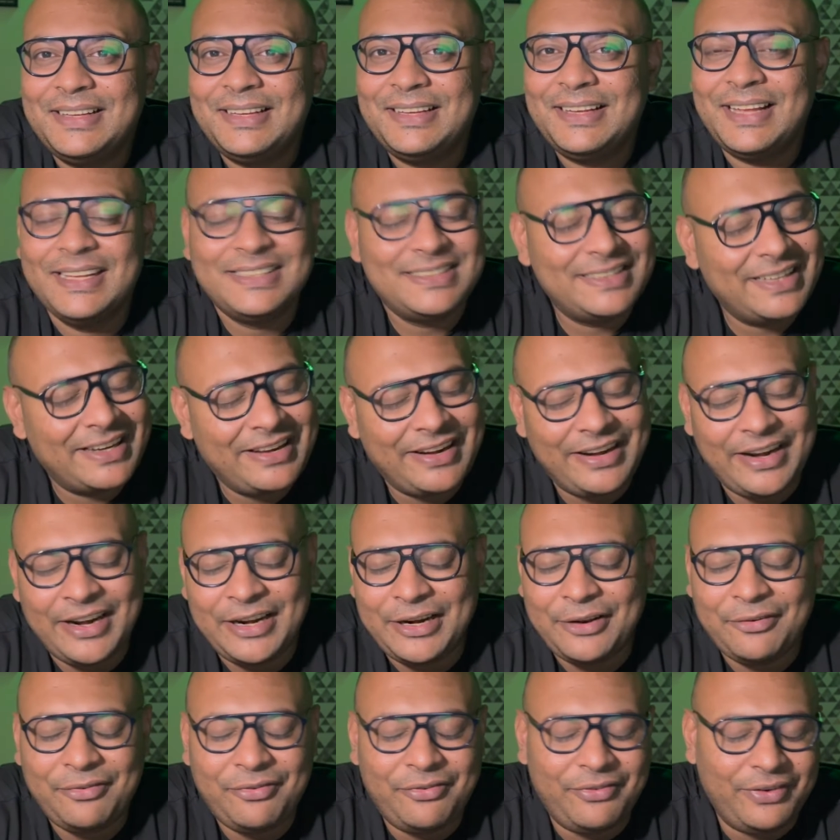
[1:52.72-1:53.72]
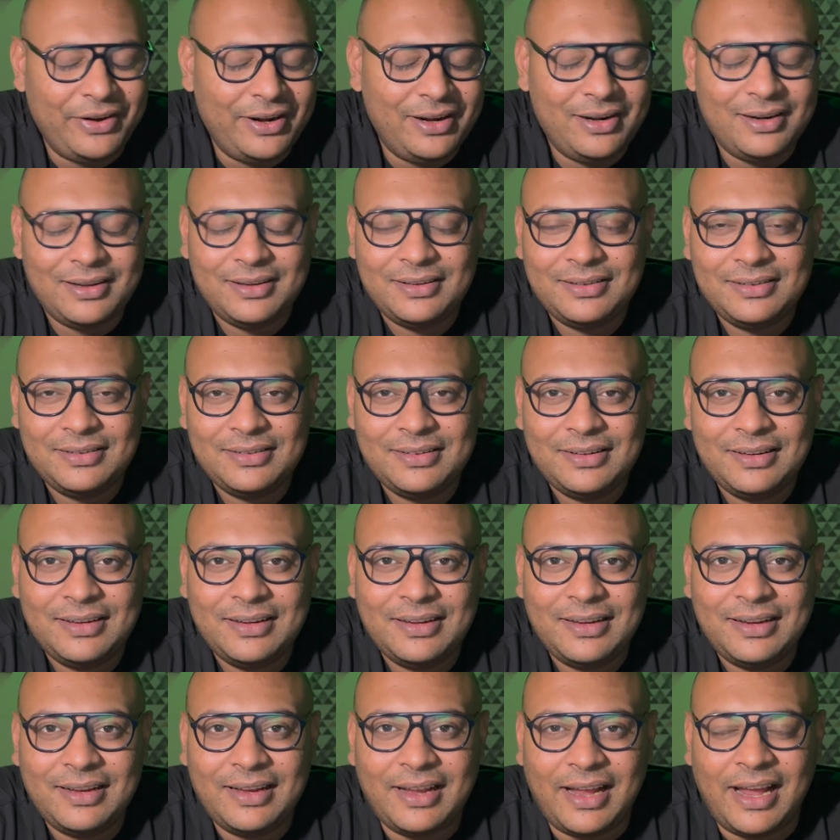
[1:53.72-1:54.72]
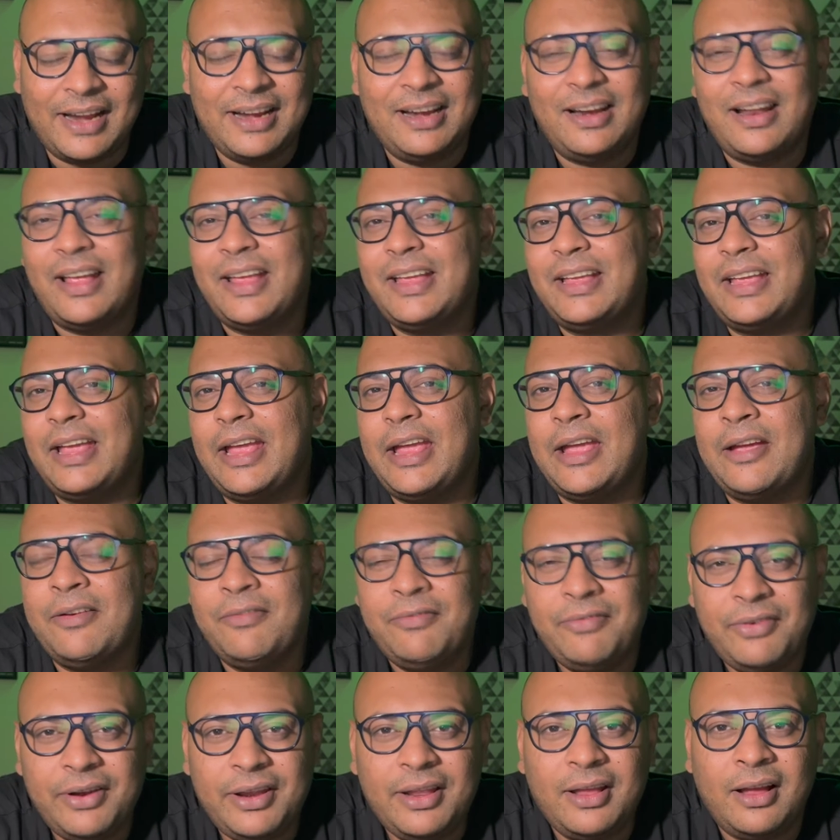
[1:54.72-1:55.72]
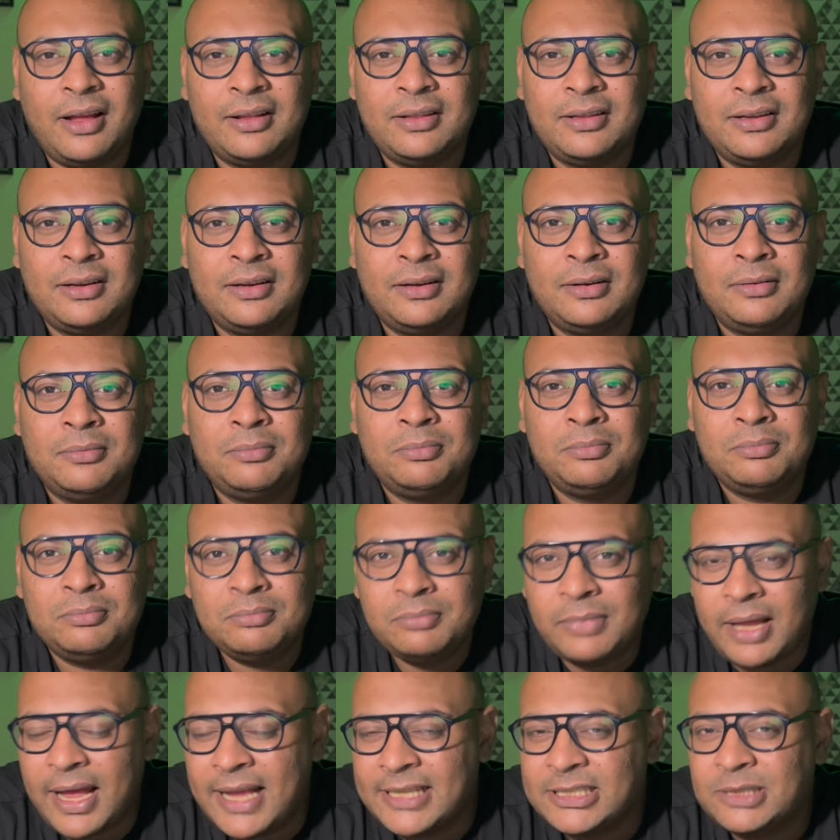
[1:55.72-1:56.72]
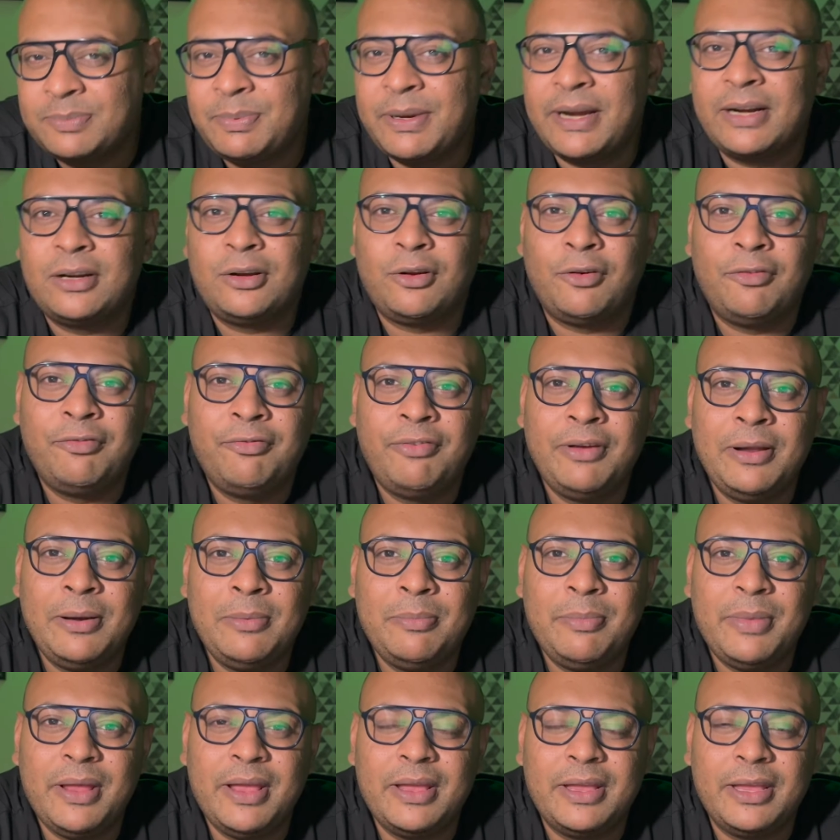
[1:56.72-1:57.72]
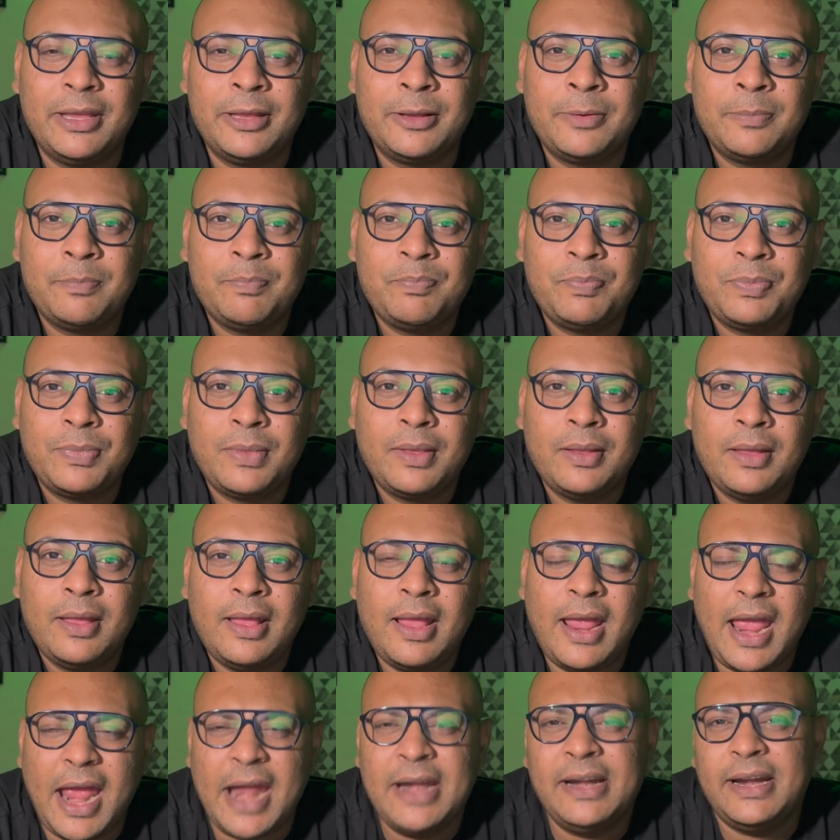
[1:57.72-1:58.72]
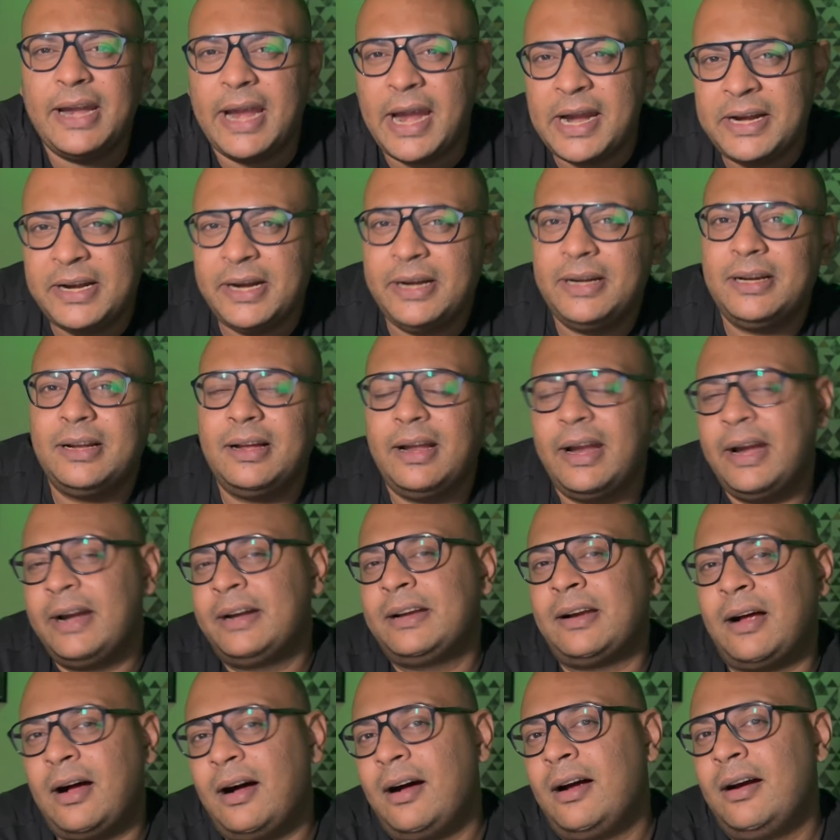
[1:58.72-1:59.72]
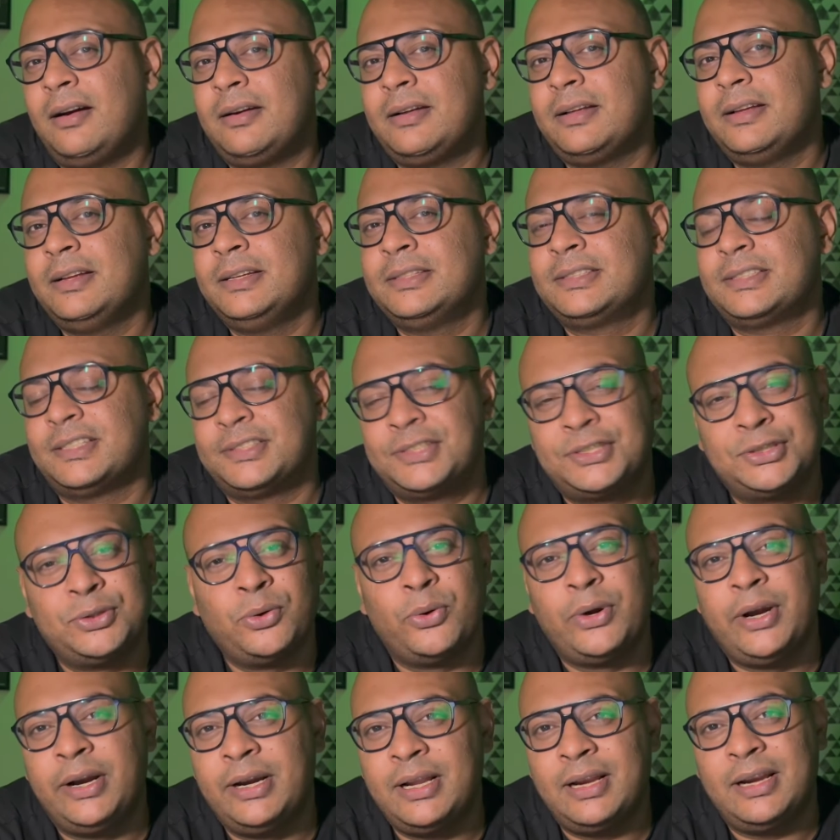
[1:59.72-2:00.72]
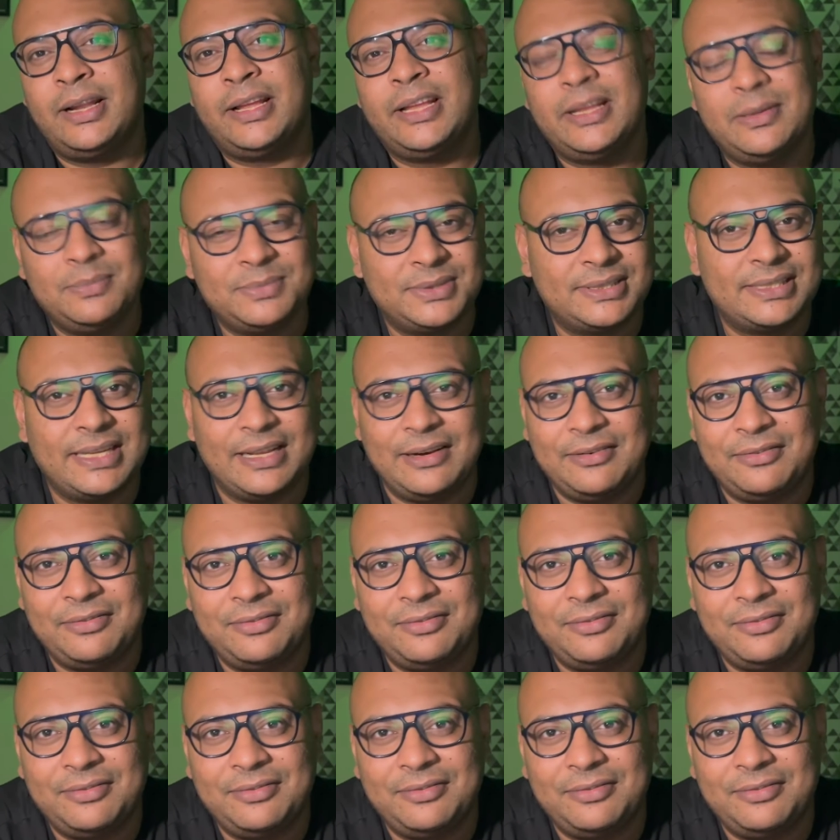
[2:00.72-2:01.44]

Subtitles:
It's a creative field, and like every other aspect of filmmaking, an editor at heart is a storyteller himself.